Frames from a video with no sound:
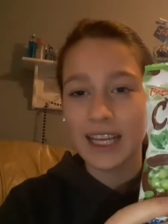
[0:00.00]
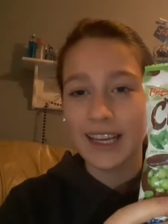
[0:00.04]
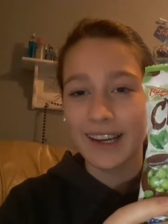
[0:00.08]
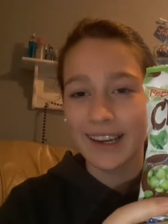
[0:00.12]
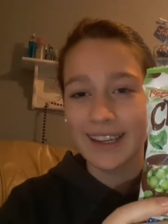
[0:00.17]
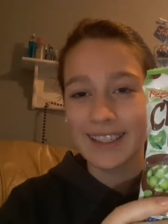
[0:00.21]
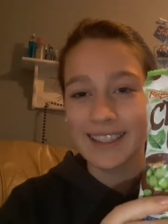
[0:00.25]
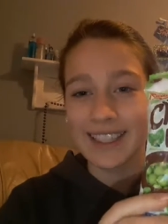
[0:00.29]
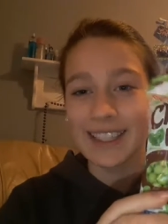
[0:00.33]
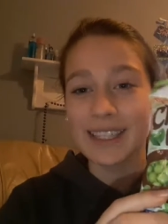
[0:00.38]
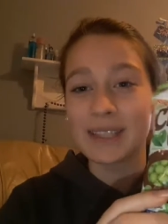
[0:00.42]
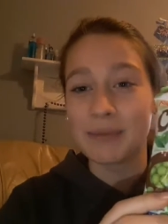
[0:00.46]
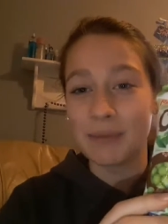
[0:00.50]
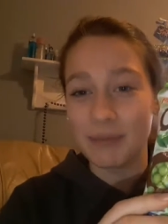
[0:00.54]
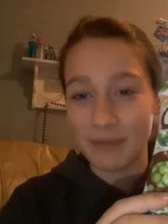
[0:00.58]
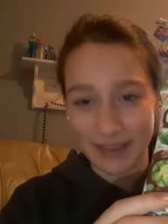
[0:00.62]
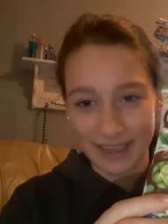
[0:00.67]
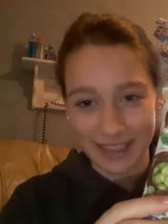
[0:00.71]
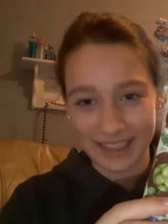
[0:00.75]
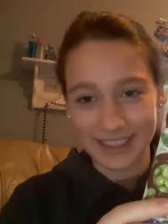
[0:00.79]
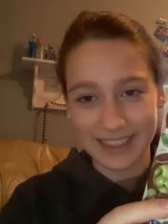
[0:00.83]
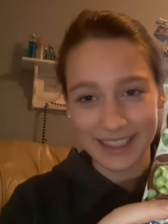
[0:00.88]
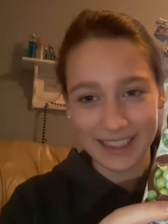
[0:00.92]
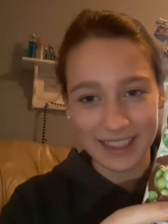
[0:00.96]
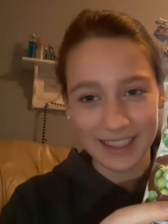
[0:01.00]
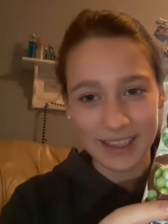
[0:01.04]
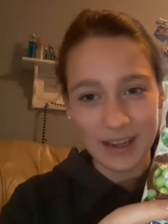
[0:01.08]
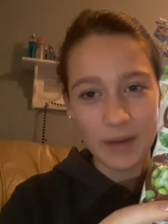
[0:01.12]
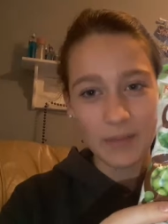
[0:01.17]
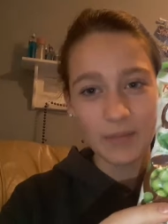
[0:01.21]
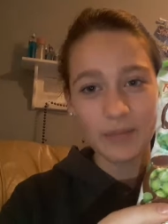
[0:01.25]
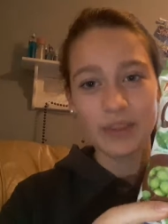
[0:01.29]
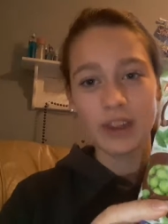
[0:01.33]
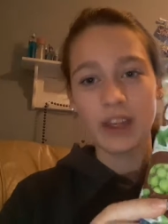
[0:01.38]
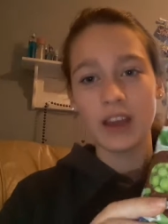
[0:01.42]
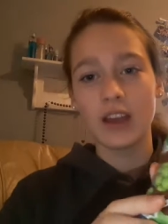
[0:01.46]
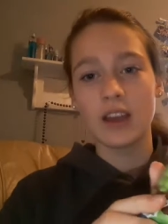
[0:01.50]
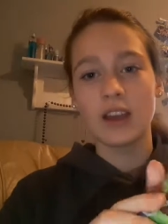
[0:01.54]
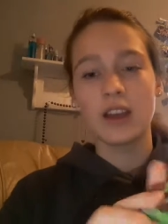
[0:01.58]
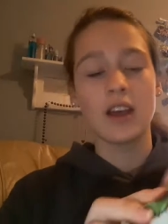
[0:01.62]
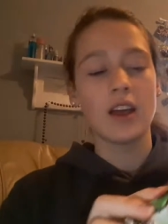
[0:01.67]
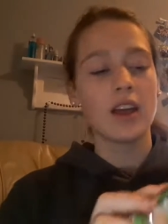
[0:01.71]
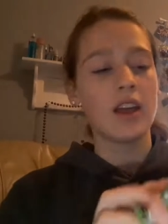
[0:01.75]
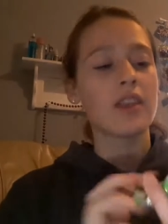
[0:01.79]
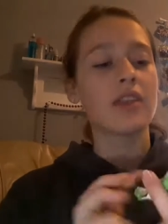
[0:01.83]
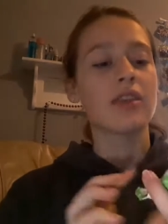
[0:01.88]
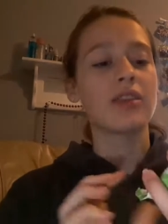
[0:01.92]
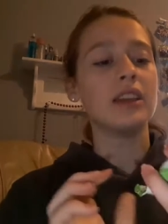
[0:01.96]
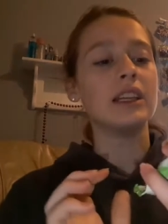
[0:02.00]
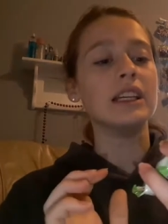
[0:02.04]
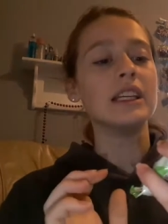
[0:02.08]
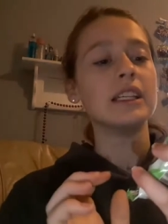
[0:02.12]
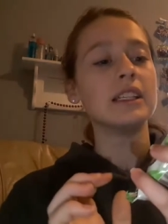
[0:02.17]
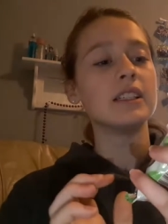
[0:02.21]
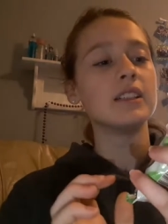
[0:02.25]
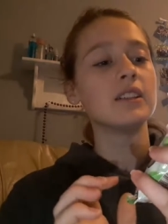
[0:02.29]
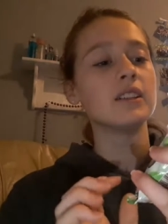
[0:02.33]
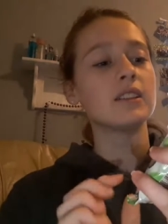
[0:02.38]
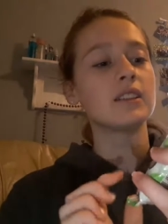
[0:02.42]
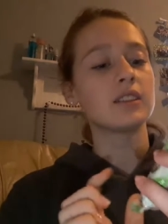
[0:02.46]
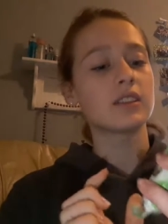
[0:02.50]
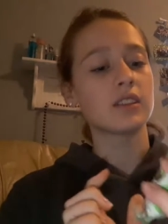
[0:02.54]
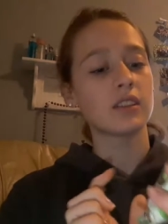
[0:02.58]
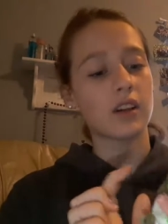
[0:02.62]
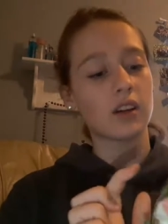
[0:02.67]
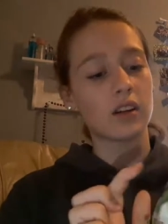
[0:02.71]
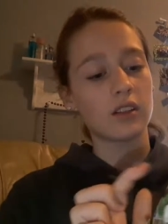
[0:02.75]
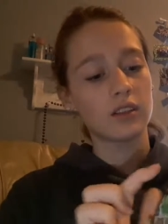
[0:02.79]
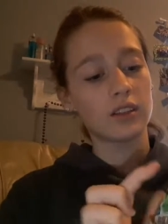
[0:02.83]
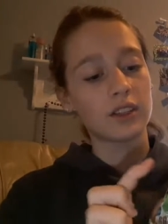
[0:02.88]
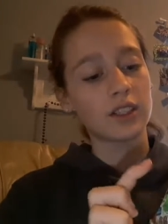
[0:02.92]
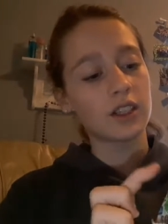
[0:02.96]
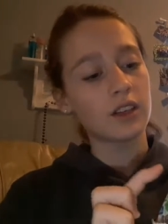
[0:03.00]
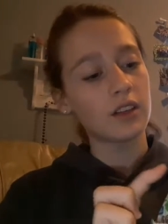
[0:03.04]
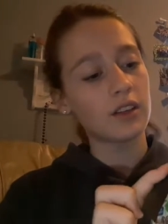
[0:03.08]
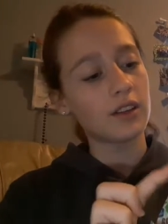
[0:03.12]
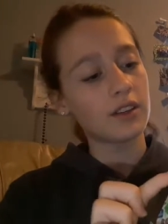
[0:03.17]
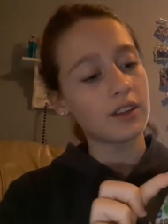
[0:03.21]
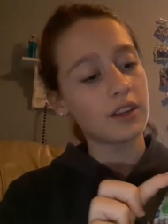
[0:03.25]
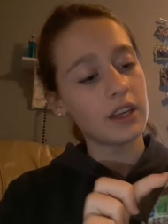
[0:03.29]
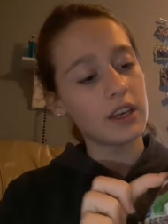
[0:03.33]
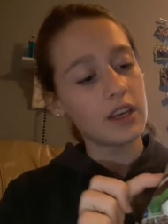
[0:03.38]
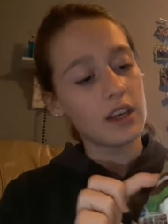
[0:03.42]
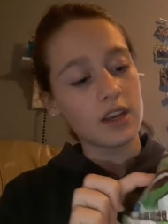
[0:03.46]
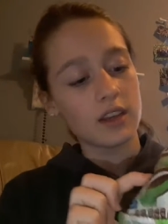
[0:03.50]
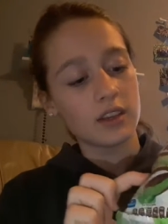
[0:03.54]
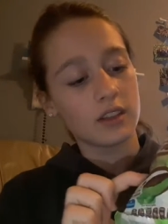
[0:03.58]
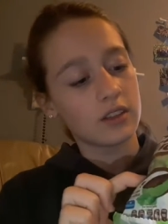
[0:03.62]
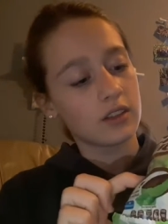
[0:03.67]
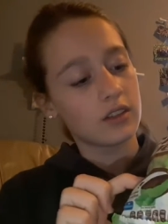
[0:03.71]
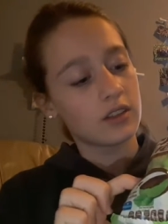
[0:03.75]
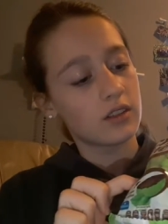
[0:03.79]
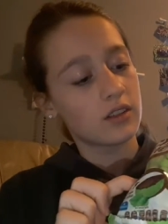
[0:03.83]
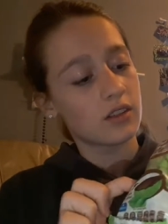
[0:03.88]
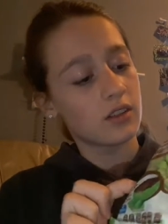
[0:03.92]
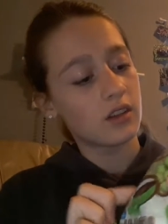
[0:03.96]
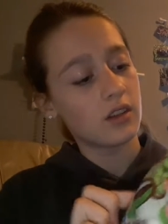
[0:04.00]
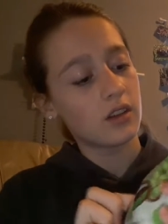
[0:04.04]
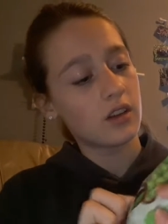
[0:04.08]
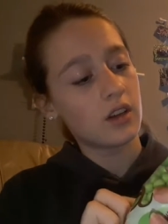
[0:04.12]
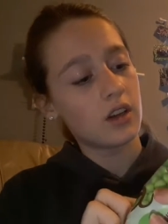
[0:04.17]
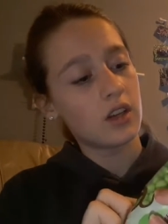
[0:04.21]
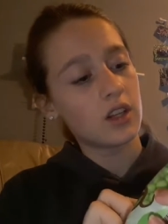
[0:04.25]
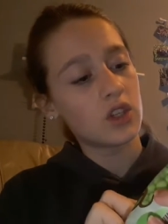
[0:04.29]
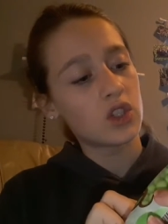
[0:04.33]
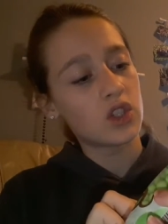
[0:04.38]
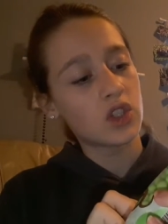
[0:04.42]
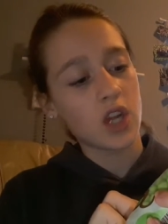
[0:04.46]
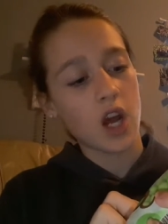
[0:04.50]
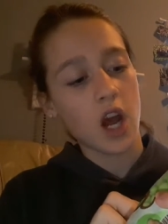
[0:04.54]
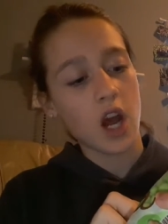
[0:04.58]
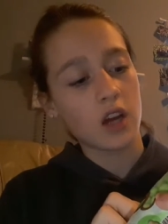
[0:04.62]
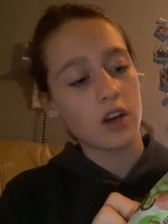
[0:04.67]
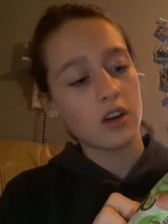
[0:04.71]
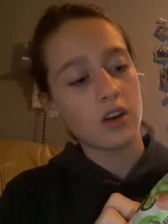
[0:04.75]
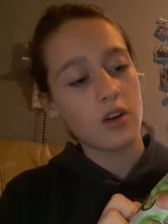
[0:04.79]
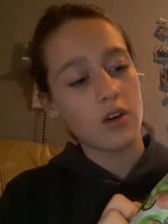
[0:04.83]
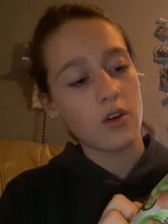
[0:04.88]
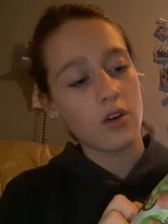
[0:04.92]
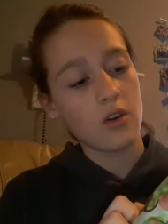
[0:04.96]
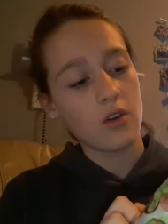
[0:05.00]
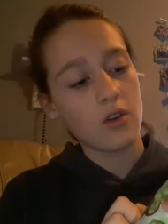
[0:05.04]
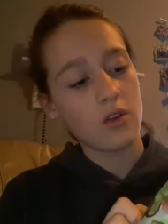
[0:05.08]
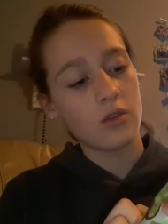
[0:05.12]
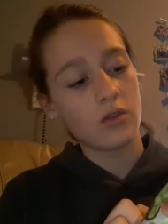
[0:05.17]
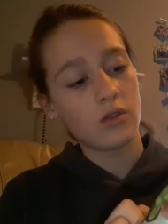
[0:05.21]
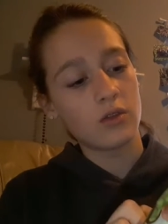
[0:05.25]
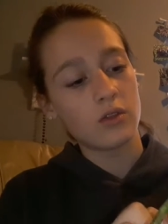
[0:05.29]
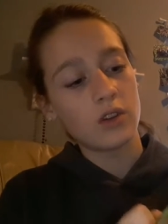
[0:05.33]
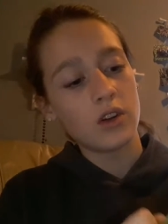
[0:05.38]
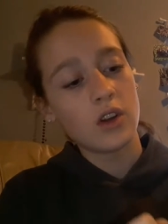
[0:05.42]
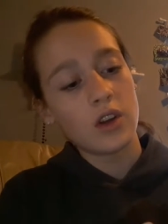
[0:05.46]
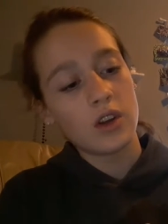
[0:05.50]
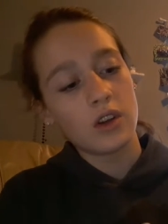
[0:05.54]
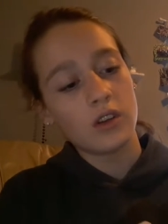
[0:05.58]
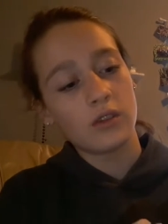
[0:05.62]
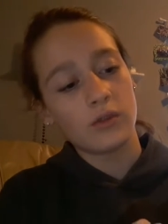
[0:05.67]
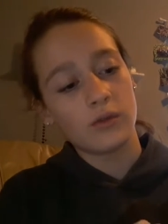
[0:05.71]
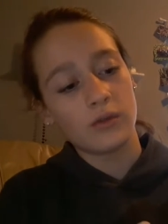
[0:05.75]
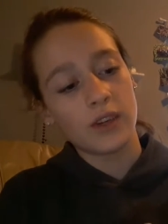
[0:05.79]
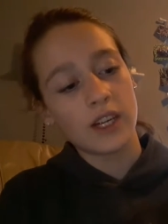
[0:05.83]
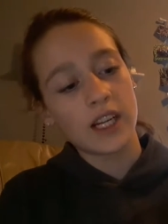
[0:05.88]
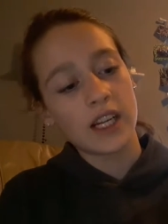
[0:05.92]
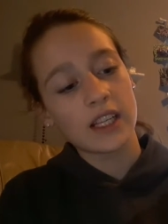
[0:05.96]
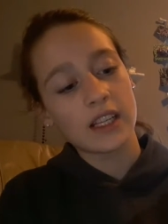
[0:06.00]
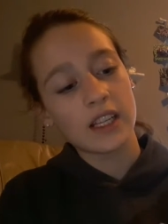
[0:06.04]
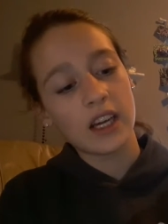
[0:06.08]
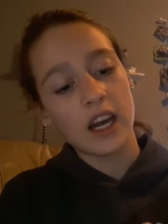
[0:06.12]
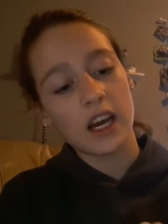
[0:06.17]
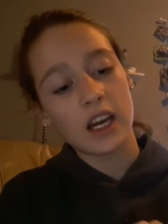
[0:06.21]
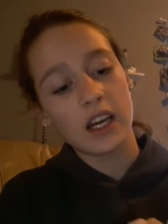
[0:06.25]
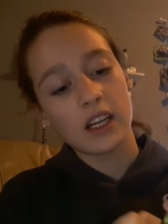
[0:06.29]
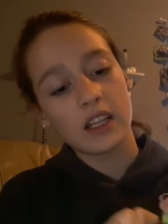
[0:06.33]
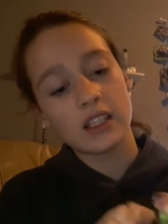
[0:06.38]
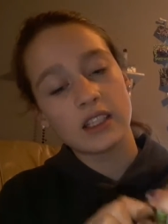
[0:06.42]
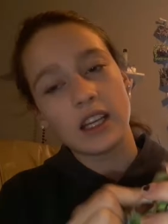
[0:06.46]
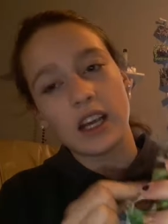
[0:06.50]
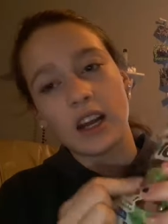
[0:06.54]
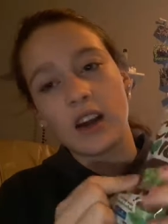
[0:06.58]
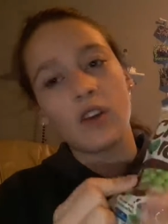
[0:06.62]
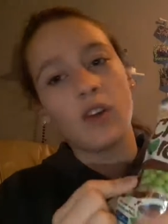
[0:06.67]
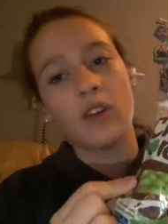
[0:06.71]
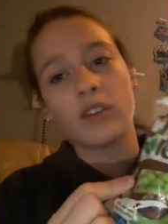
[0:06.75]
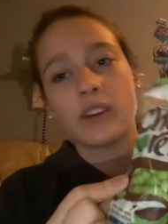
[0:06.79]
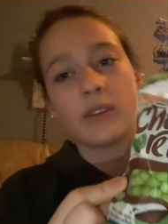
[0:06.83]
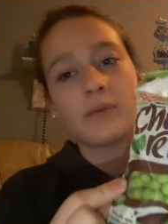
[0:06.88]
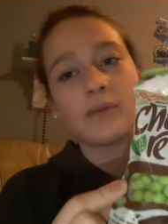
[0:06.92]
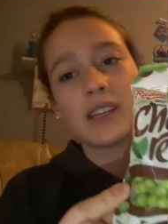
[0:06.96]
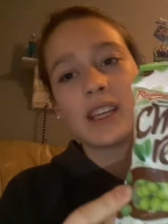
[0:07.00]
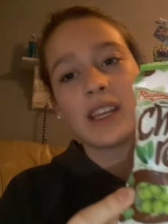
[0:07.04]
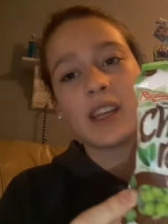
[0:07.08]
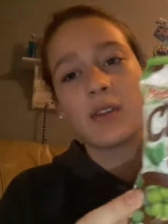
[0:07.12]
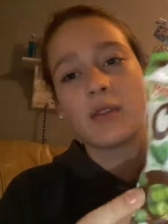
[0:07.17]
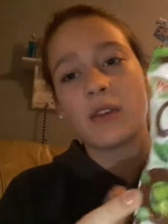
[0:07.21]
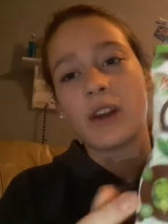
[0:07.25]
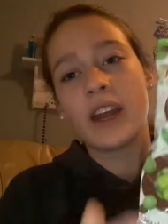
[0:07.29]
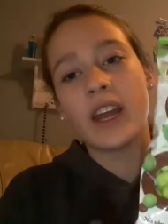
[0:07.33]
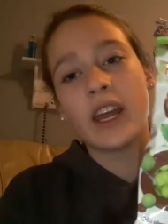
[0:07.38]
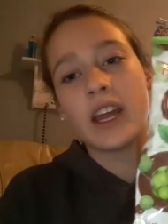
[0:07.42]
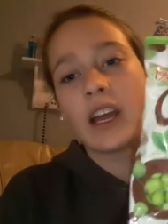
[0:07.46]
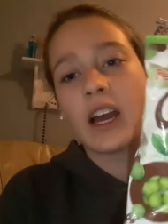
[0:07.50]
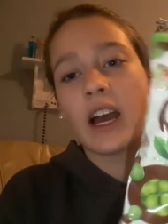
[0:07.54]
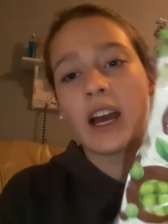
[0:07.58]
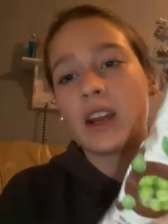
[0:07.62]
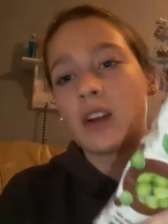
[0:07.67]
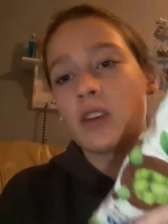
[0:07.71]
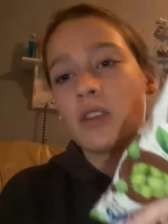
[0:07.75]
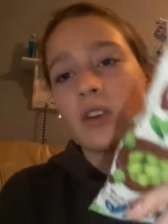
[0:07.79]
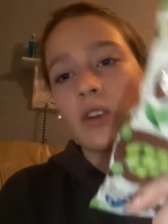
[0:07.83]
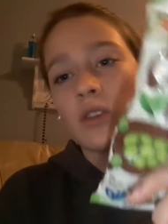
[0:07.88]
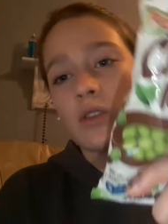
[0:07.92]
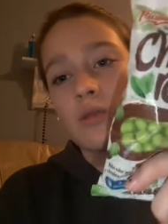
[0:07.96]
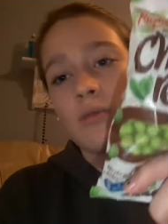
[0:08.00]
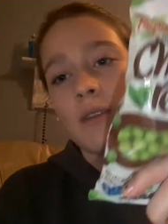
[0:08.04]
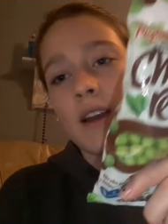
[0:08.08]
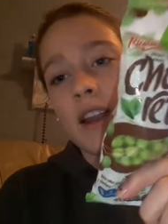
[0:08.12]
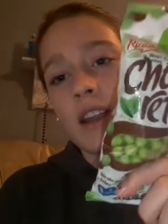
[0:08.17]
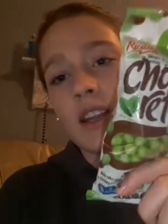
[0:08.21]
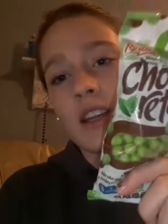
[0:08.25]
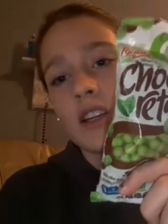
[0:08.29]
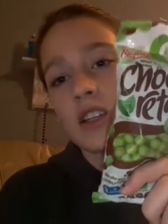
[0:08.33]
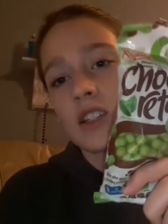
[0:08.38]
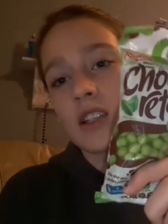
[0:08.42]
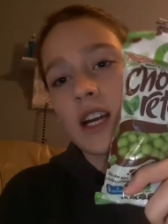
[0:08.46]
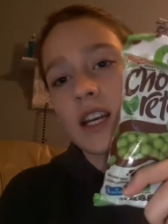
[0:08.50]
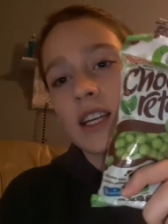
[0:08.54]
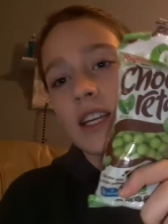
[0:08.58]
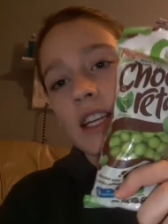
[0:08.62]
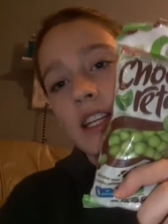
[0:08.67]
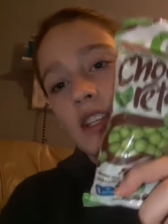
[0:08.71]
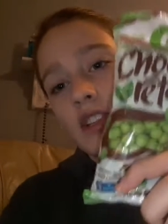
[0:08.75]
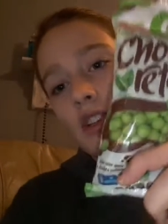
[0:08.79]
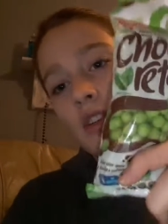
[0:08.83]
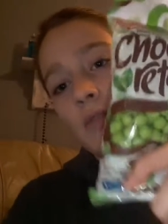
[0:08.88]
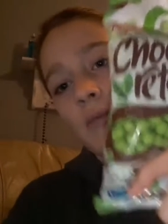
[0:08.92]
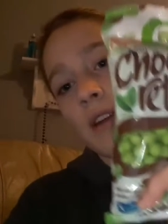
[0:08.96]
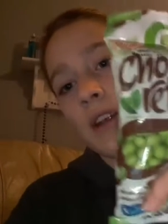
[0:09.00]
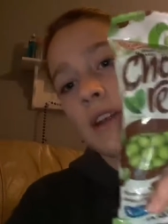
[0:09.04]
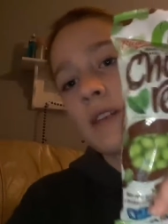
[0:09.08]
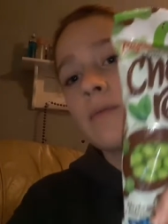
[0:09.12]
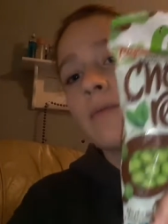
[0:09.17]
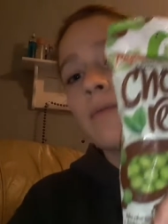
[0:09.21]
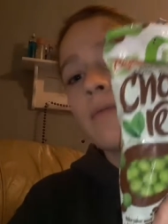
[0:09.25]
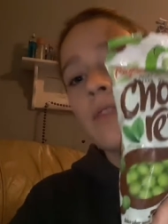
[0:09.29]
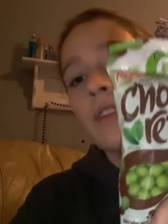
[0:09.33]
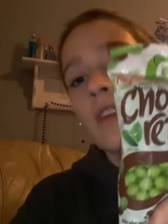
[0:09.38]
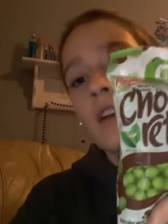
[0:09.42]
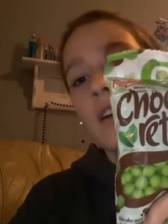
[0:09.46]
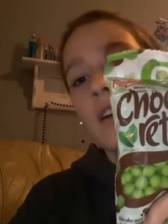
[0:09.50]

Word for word: Because it's mint. These little things, Choco, Ritas, I don't know if I'm saying it right. I don't know Spanish. I take German.